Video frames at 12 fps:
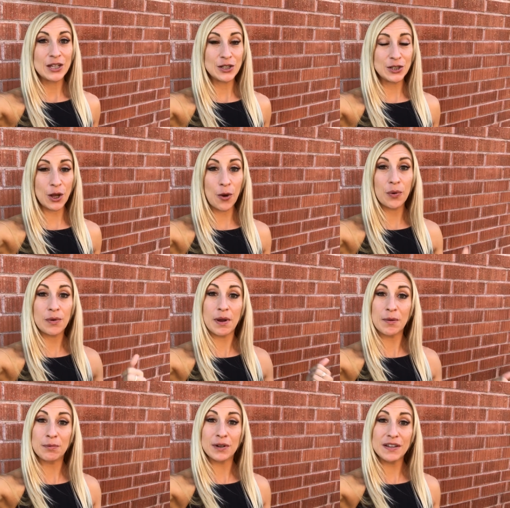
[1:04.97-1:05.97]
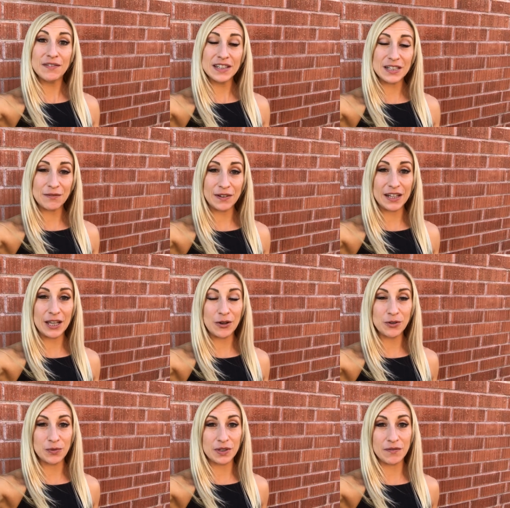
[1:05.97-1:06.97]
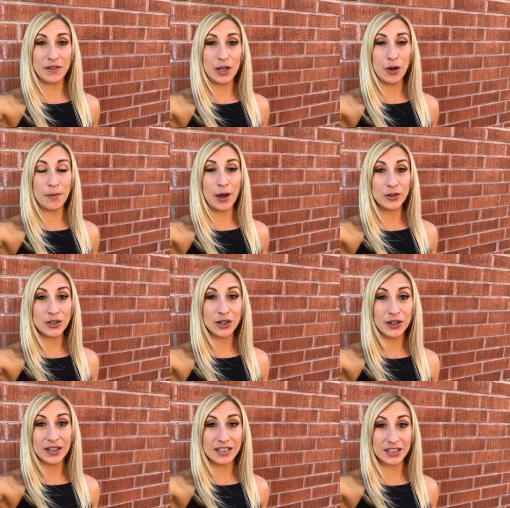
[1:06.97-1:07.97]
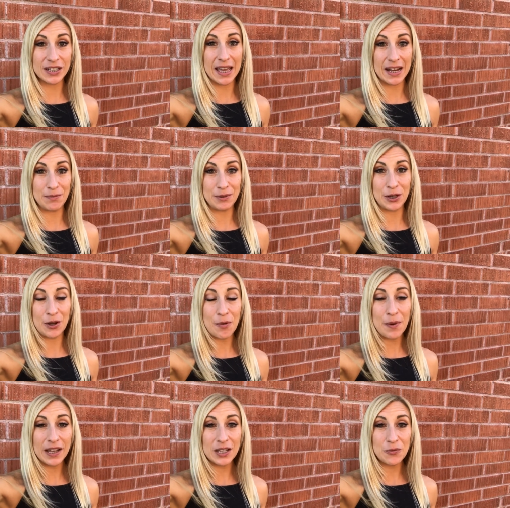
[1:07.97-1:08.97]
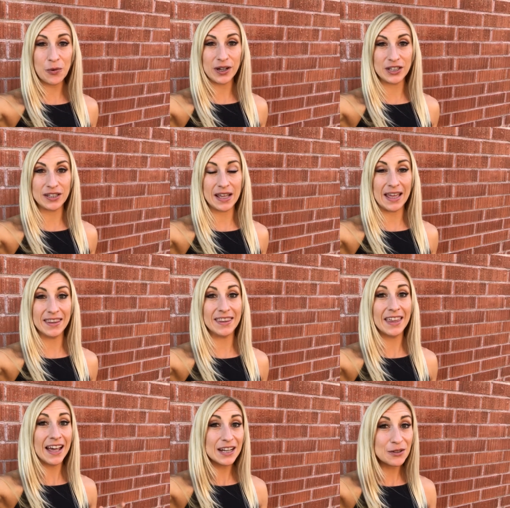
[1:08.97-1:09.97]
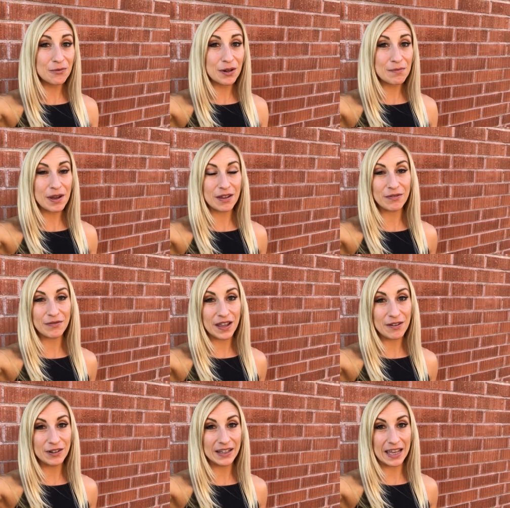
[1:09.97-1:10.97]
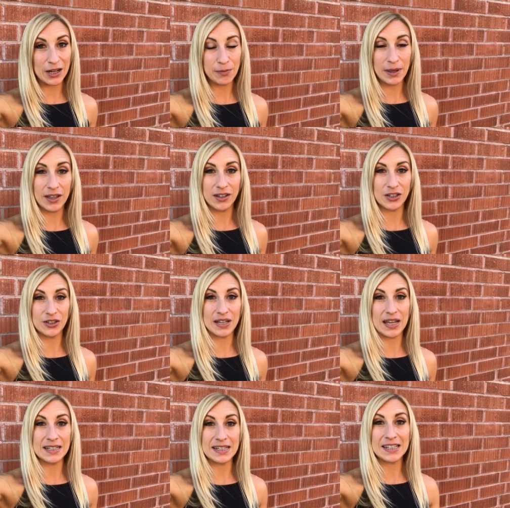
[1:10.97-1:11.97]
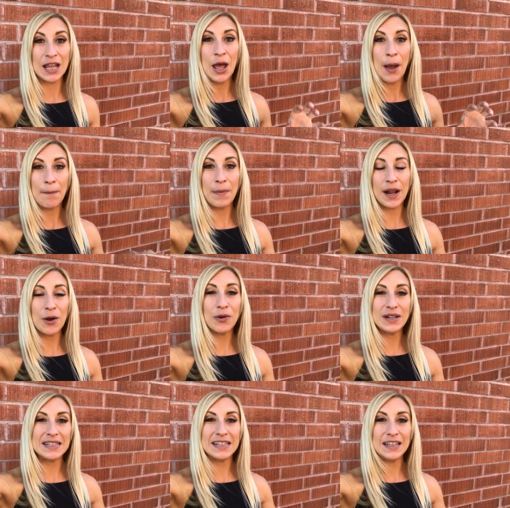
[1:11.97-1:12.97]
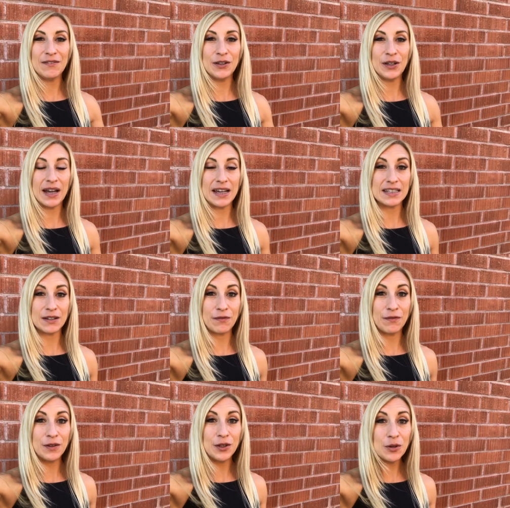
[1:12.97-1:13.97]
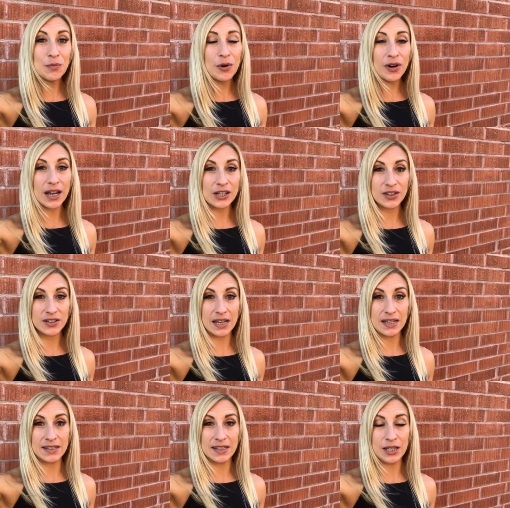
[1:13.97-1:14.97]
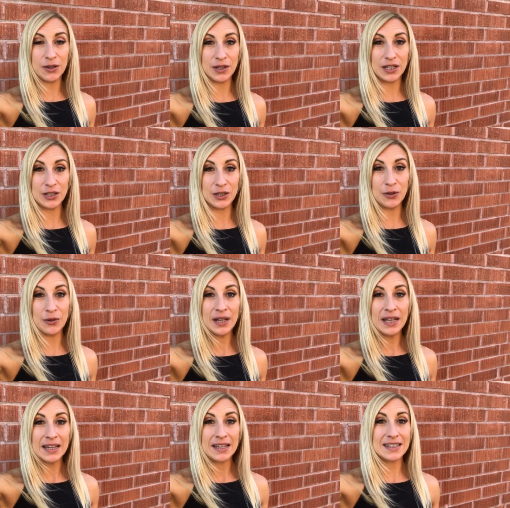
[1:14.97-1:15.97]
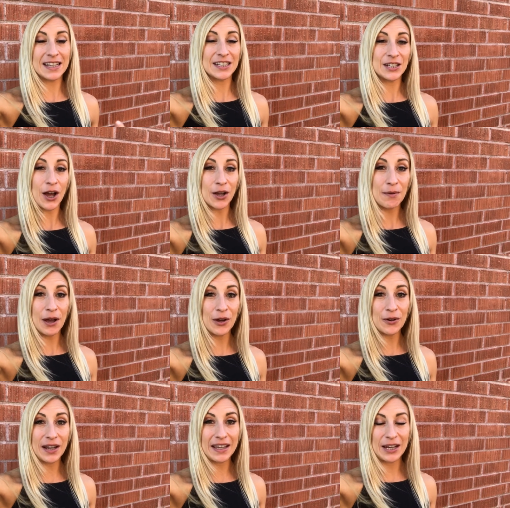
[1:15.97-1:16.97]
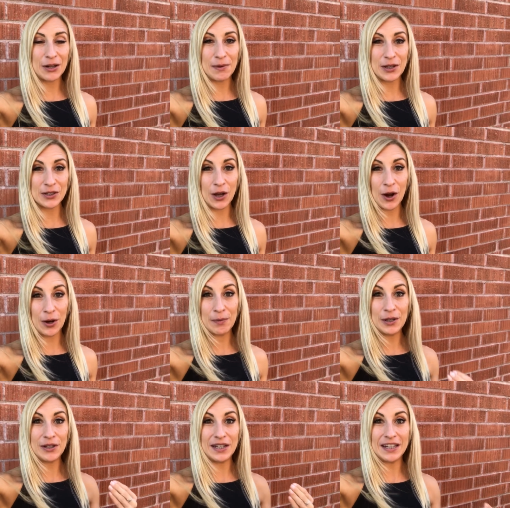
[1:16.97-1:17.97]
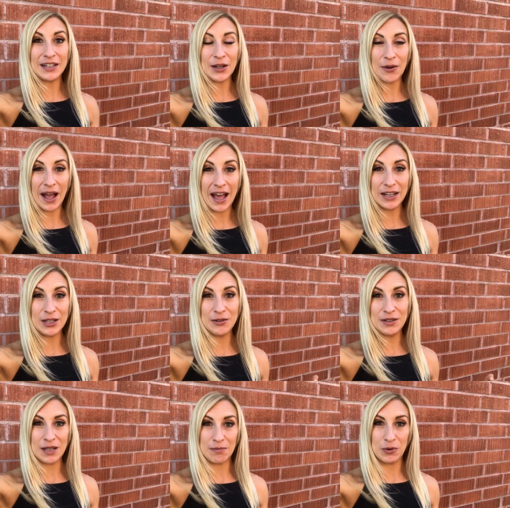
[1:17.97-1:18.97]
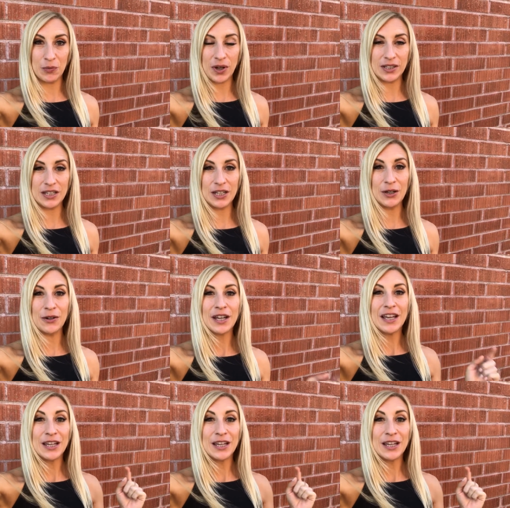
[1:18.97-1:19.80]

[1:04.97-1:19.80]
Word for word: So one of my previous videos was a video about Turkish get-up, so go back and watch that. That is one of my favorite kettlebell exercises, but I wanted to give you guys a few more exercises that you can do because I can talk about how great kettlebells are, but you need to know how to use them and what to do.